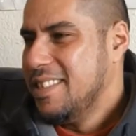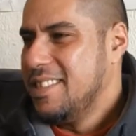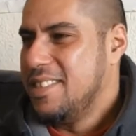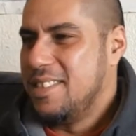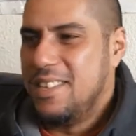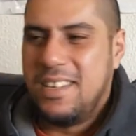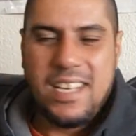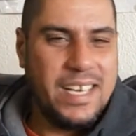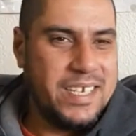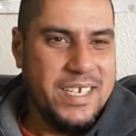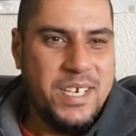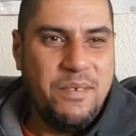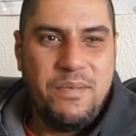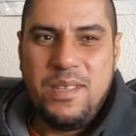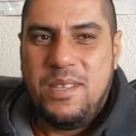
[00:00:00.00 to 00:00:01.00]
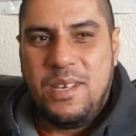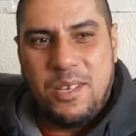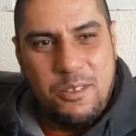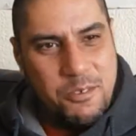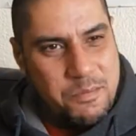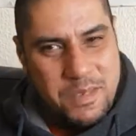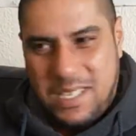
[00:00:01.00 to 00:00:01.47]
You know, like even the
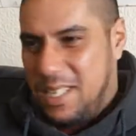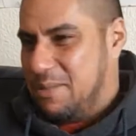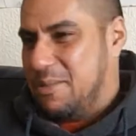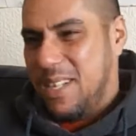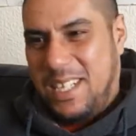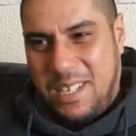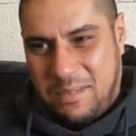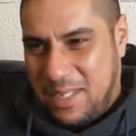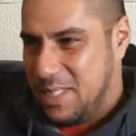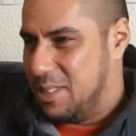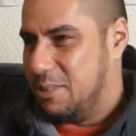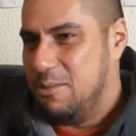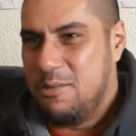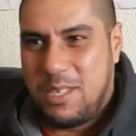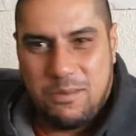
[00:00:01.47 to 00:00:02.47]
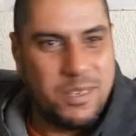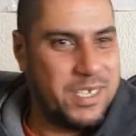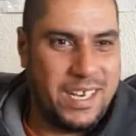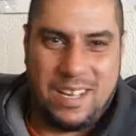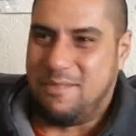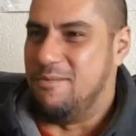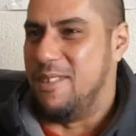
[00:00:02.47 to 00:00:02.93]
rumors that weren't even true, it was
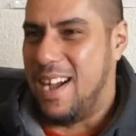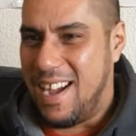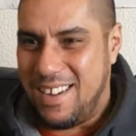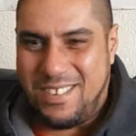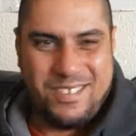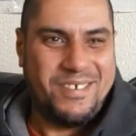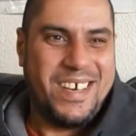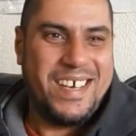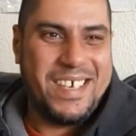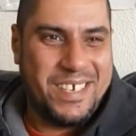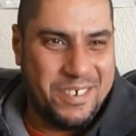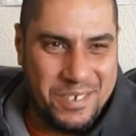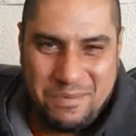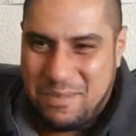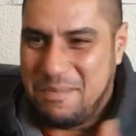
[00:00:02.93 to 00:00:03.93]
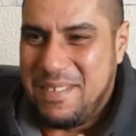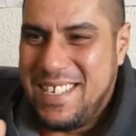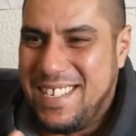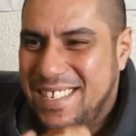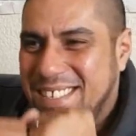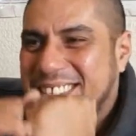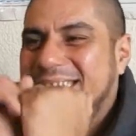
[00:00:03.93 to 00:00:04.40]
like, wow, quite good for me,
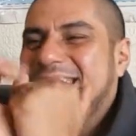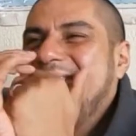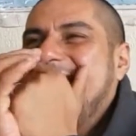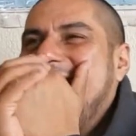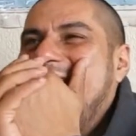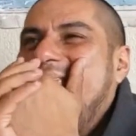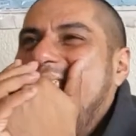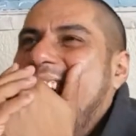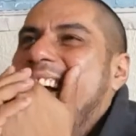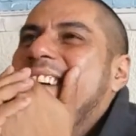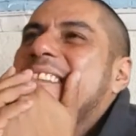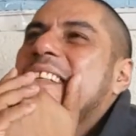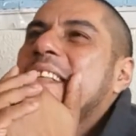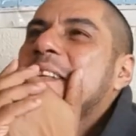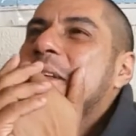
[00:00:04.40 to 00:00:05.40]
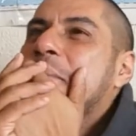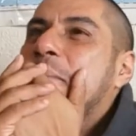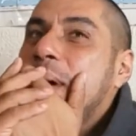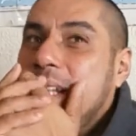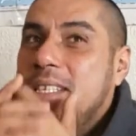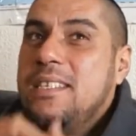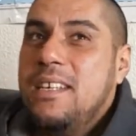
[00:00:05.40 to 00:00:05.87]
you know.
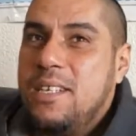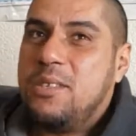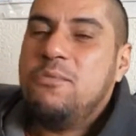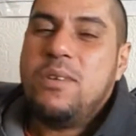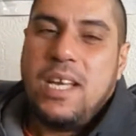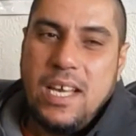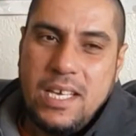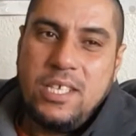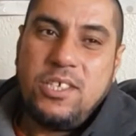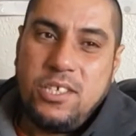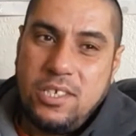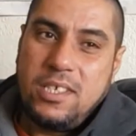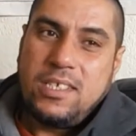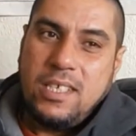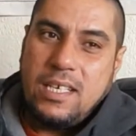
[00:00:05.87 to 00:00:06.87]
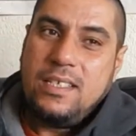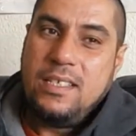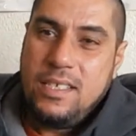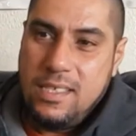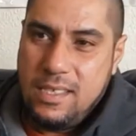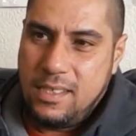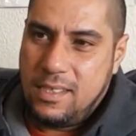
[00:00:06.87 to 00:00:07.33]
But yes, we had shit at
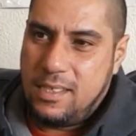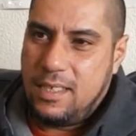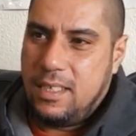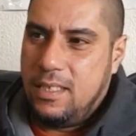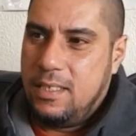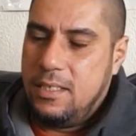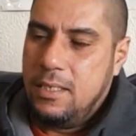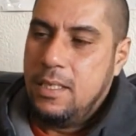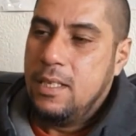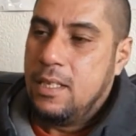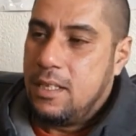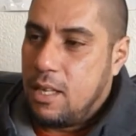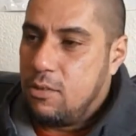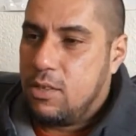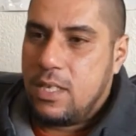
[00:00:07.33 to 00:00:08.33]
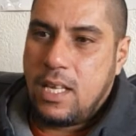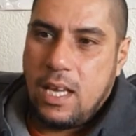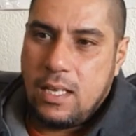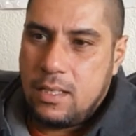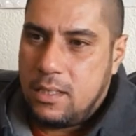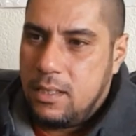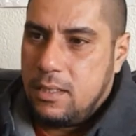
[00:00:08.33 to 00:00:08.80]
T-Zers already. Those
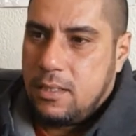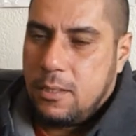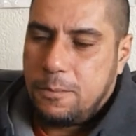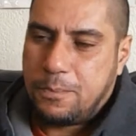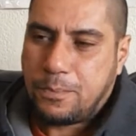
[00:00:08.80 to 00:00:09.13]
gangsters.